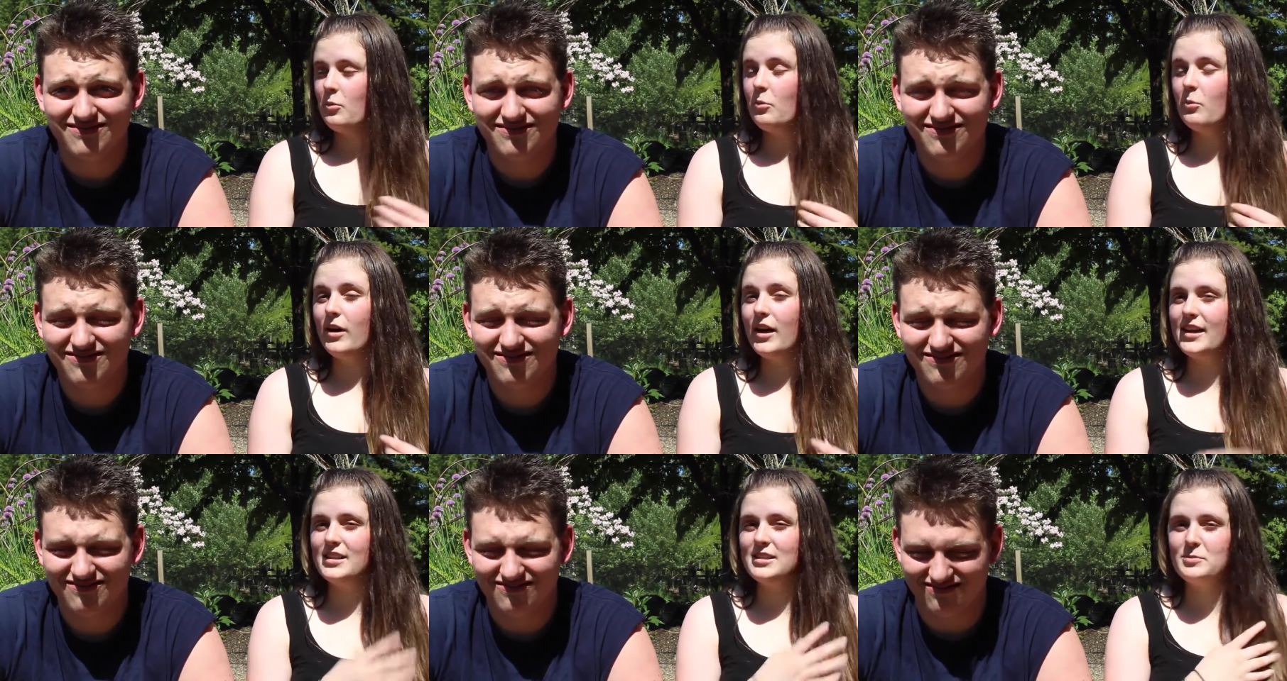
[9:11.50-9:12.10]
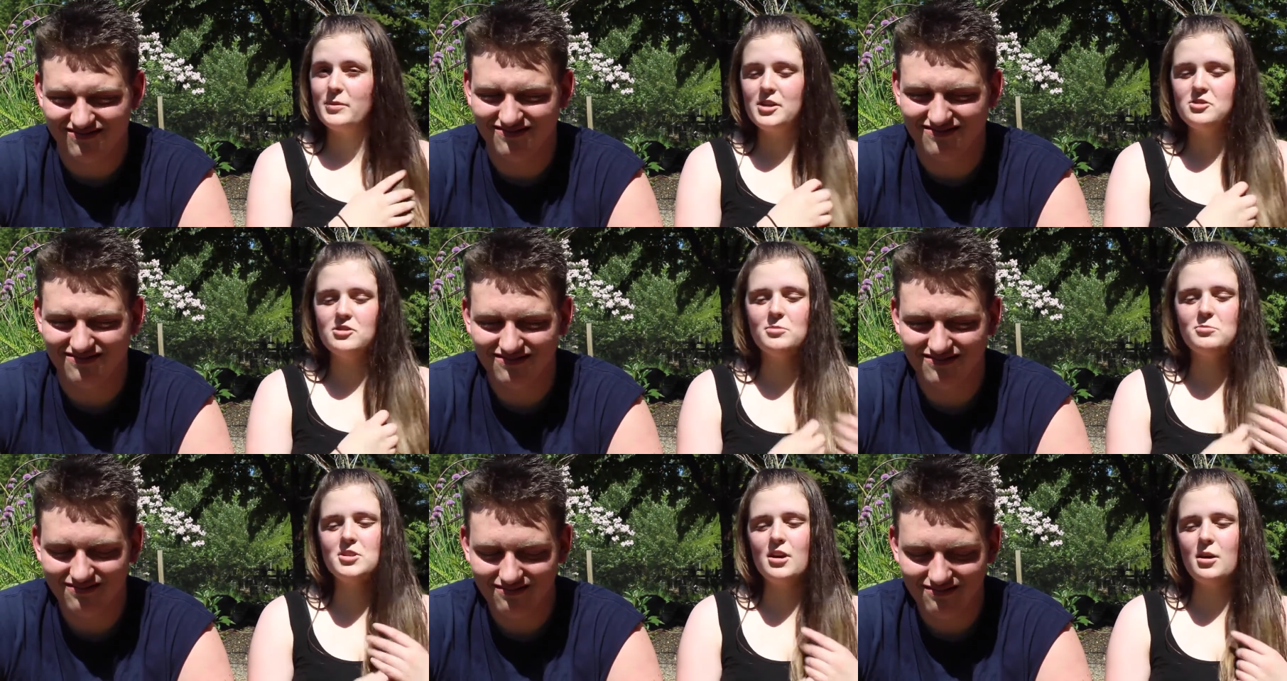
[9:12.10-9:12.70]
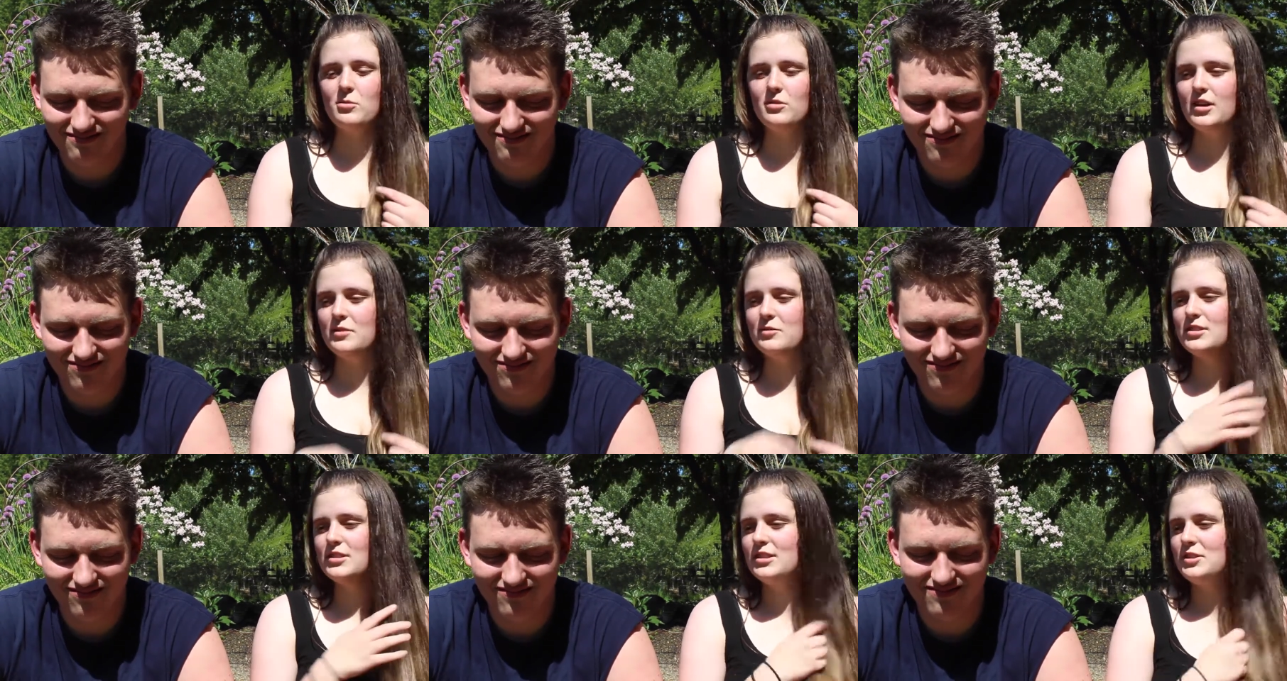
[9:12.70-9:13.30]
Speaker 1: was my dream job when I
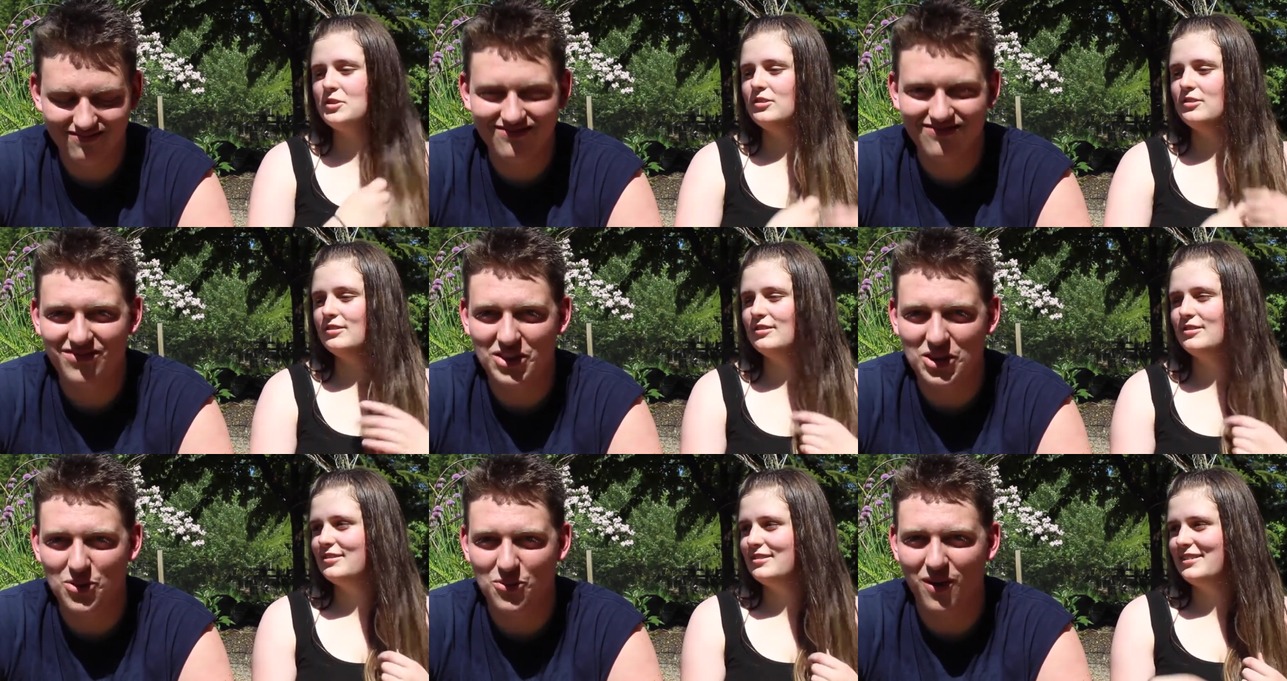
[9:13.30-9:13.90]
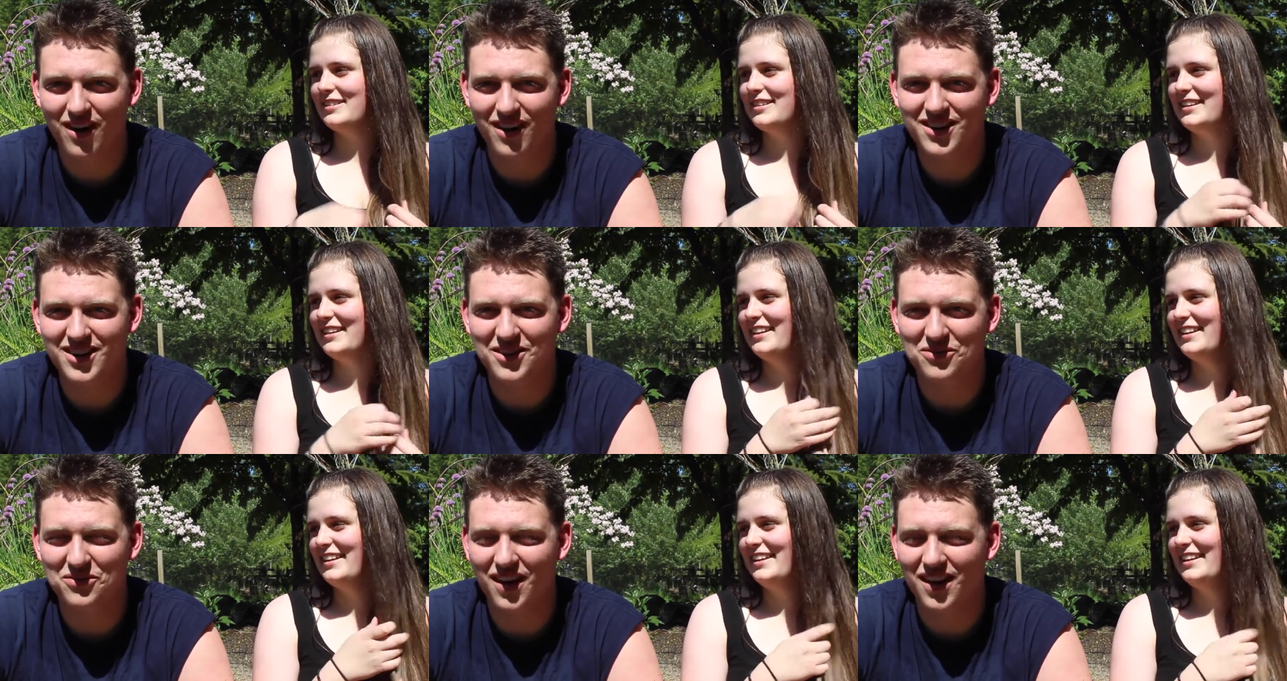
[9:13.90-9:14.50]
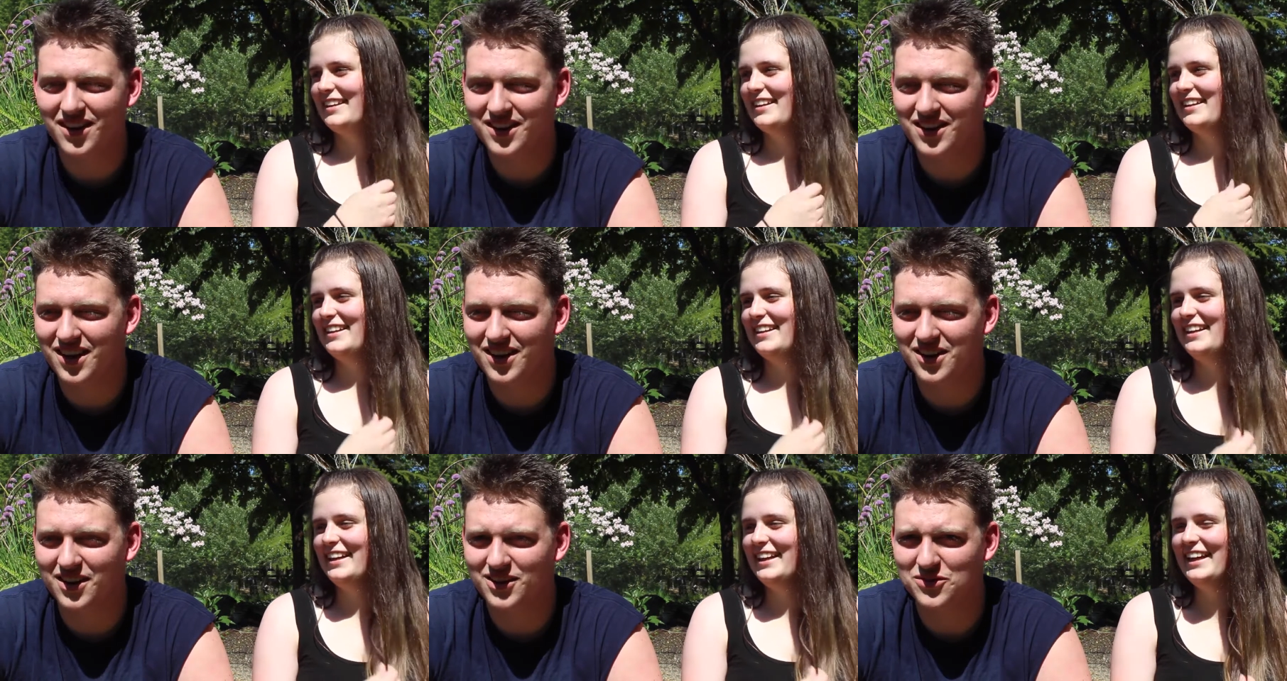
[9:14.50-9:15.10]
was little.
Speaker 2: You wanted to find
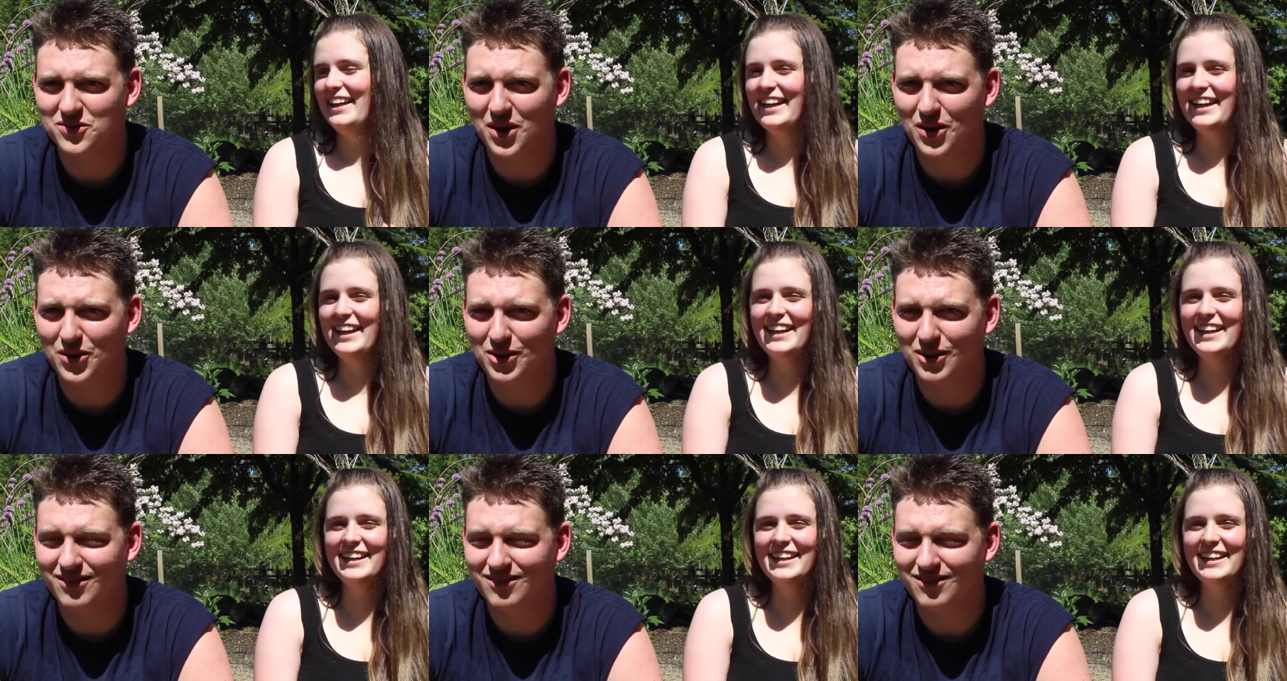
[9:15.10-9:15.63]
King Tut's father.